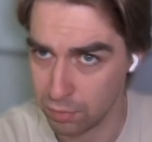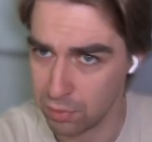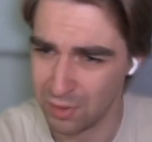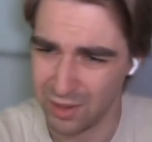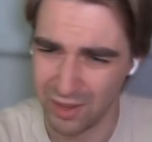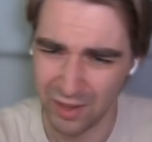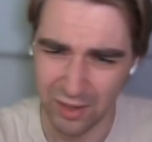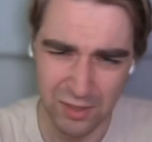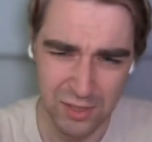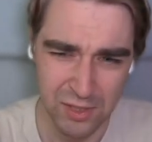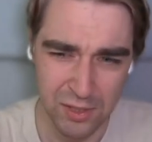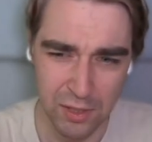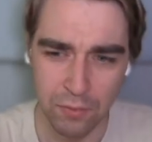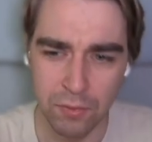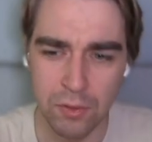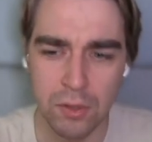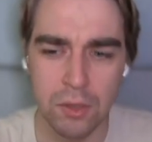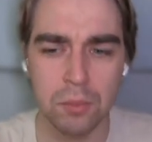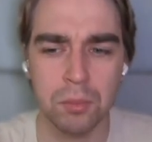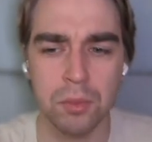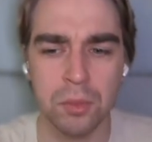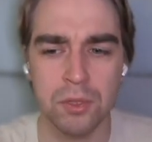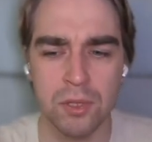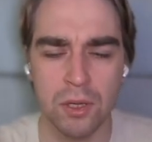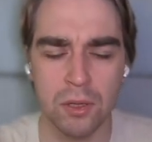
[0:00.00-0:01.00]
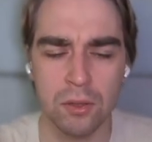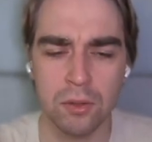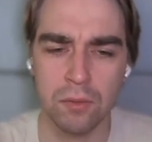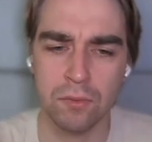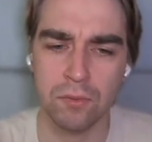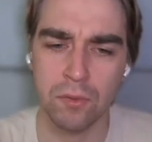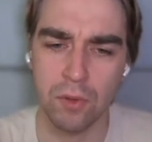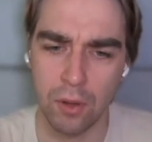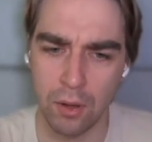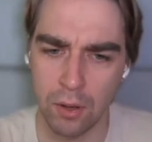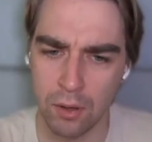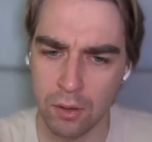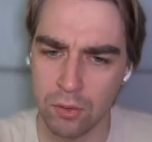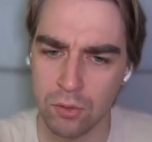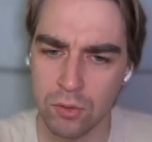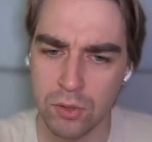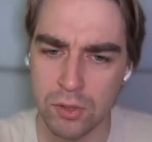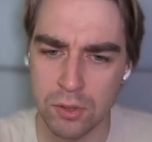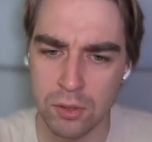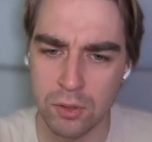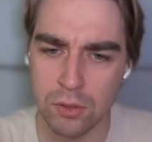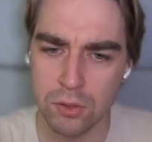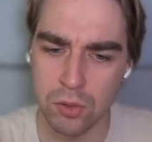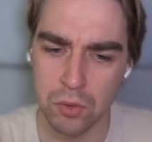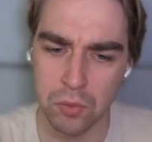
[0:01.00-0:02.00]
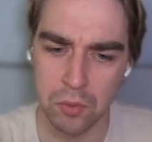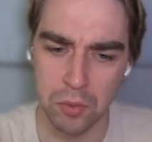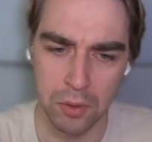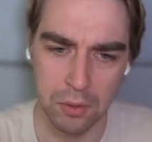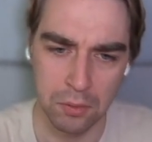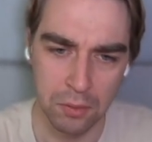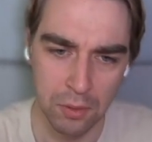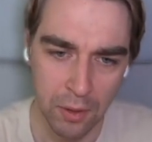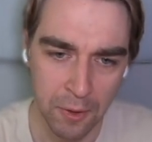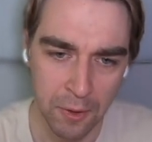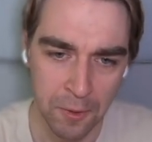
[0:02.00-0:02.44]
like 70% of the accuracy, so I